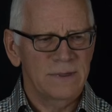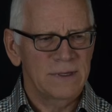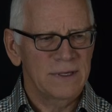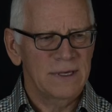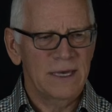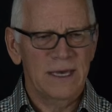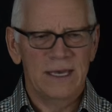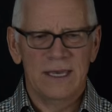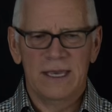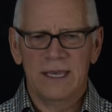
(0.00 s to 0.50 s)

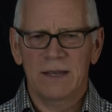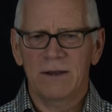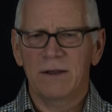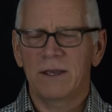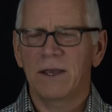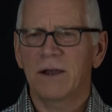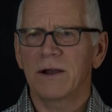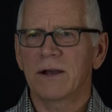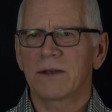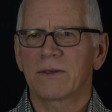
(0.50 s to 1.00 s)
here
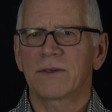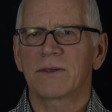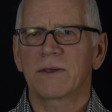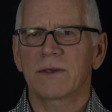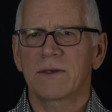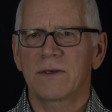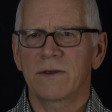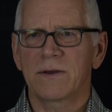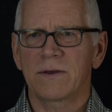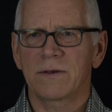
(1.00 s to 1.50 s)
you are, it's
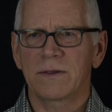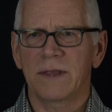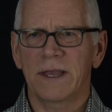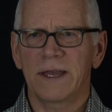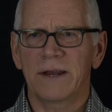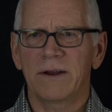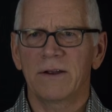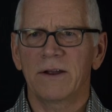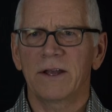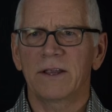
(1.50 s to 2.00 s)
6 years
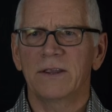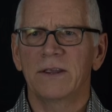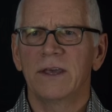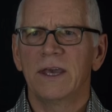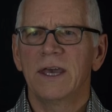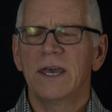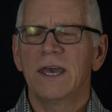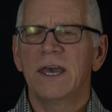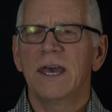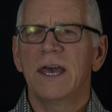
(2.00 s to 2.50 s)
later,
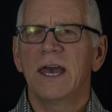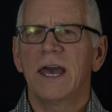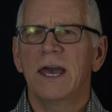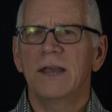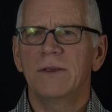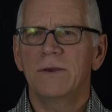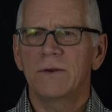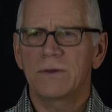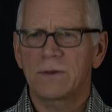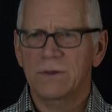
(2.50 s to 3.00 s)

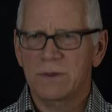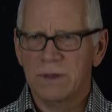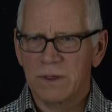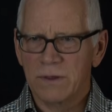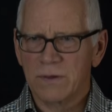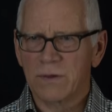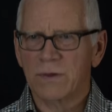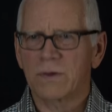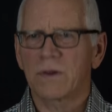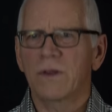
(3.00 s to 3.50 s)
and you're
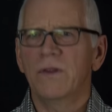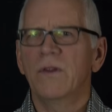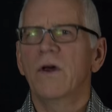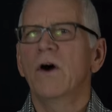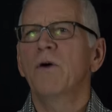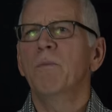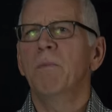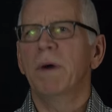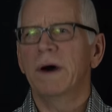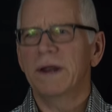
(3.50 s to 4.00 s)
still just a
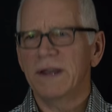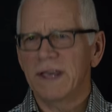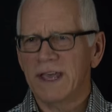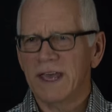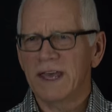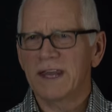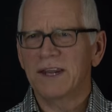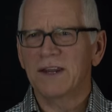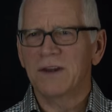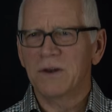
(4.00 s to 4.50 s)
nobody
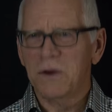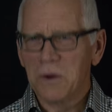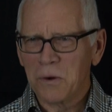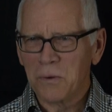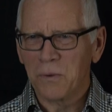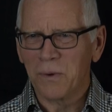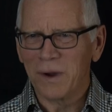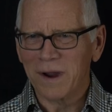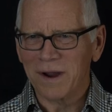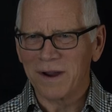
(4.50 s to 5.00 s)
headed
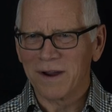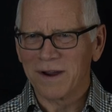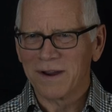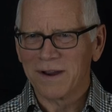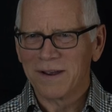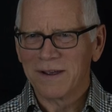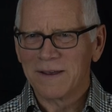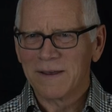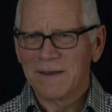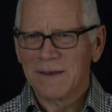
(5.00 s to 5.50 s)
nowhere.
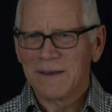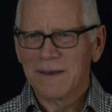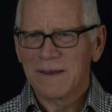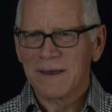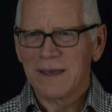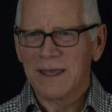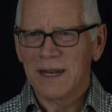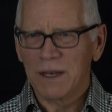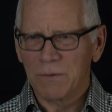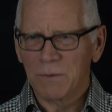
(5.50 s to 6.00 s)

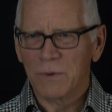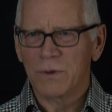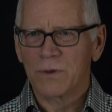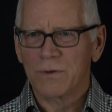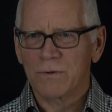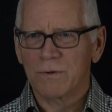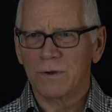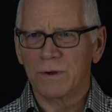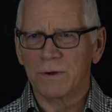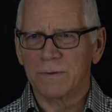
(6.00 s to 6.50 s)
And it
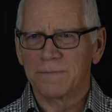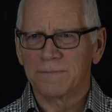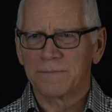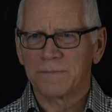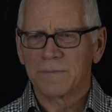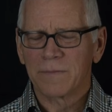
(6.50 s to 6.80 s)
was true.